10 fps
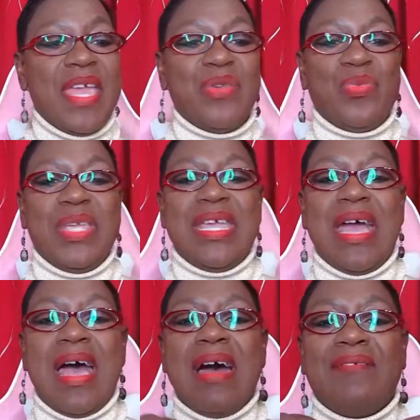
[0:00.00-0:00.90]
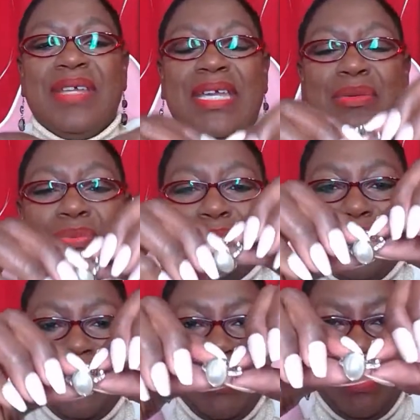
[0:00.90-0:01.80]
then we have a
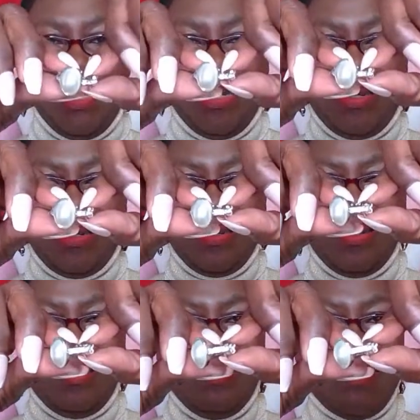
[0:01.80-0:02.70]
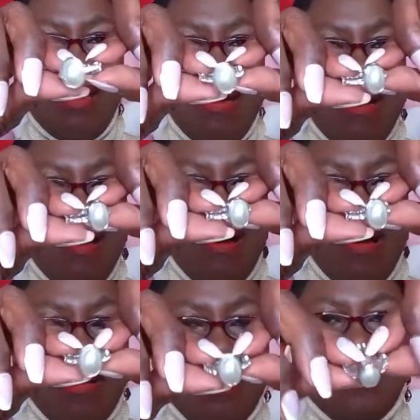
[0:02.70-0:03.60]
ring.
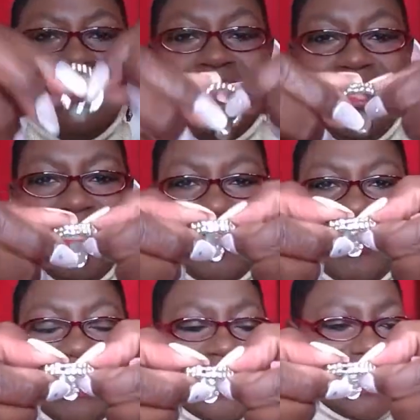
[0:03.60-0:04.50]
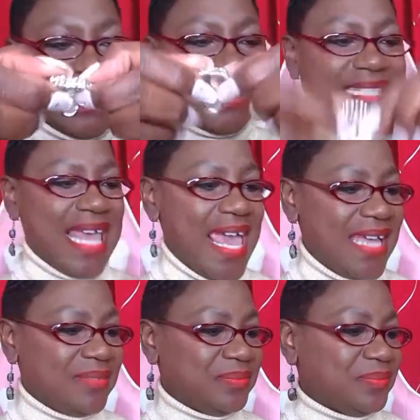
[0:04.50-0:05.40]
Yeah. So this is a
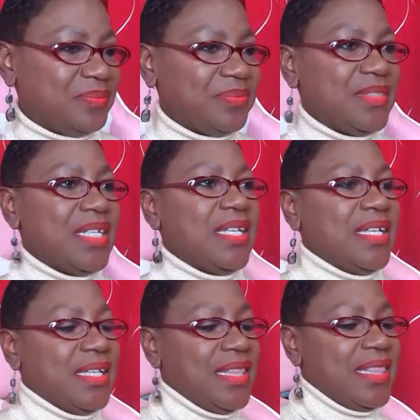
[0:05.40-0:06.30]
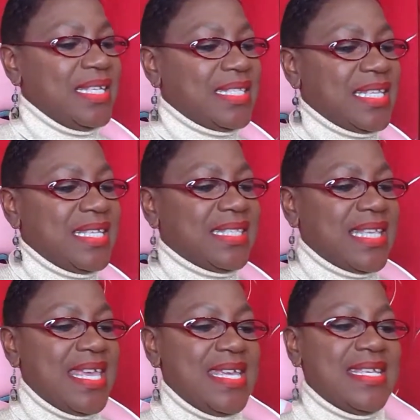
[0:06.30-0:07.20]
set. This is
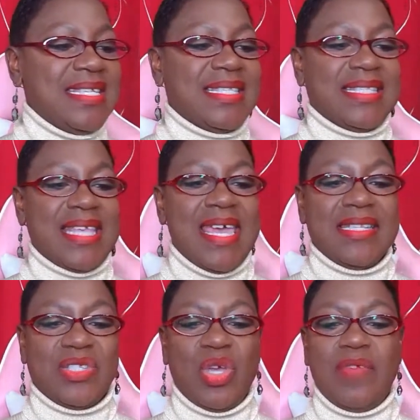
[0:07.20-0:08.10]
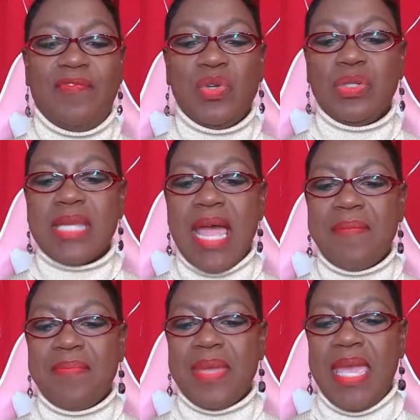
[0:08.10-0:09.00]
a set. So if you
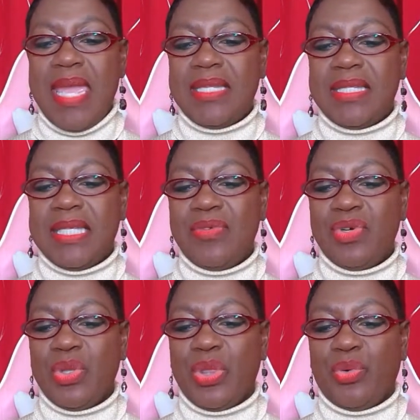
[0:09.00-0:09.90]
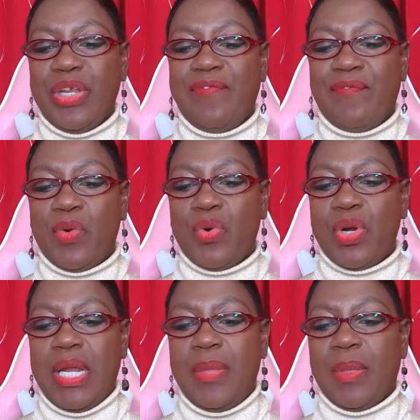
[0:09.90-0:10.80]
type 8034
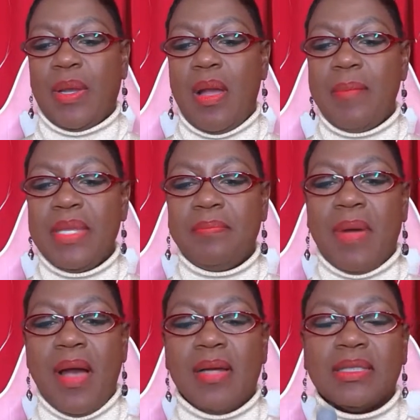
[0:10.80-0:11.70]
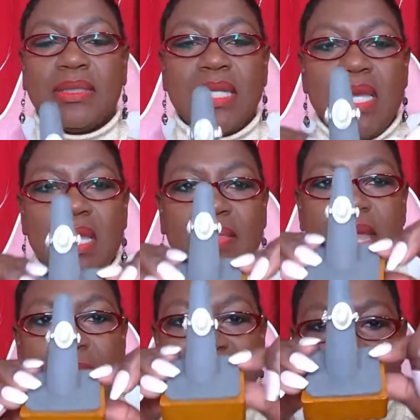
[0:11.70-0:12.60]
in the comment box,
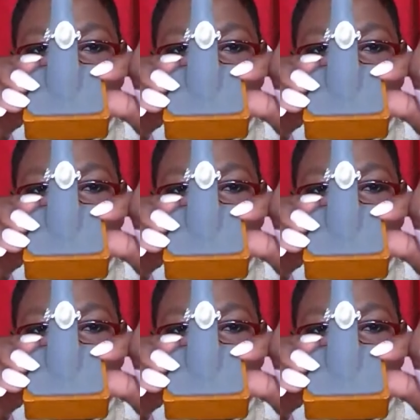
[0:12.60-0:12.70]
that means